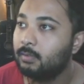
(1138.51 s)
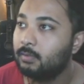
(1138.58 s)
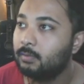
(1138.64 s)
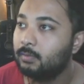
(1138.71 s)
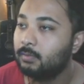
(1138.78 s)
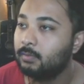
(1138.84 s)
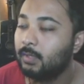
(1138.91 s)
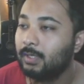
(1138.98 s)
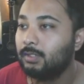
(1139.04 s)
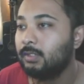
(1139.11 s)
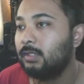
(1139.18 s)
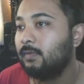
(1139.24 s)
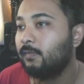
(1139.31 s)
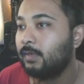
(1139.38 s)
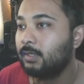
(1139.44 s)
So I
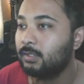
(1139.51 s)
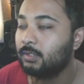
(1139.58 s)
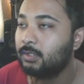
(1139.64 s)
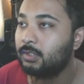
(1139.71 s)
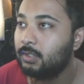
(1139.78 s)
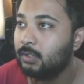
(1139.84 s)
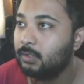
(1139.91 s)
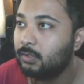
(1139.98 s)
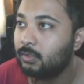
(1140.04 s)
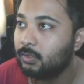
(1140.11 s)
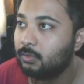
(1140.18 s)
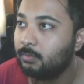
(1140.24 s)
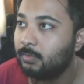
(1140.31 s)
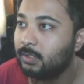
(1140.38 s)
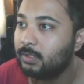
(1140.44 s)
just invested a shield
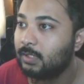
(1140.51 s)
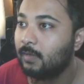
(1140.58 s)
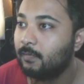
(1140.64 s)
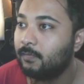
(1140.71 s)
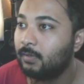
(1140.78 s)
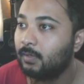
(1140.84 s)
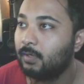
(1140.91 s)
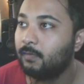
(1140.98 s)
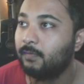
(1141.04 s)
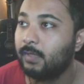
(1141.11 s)
just to be safe there if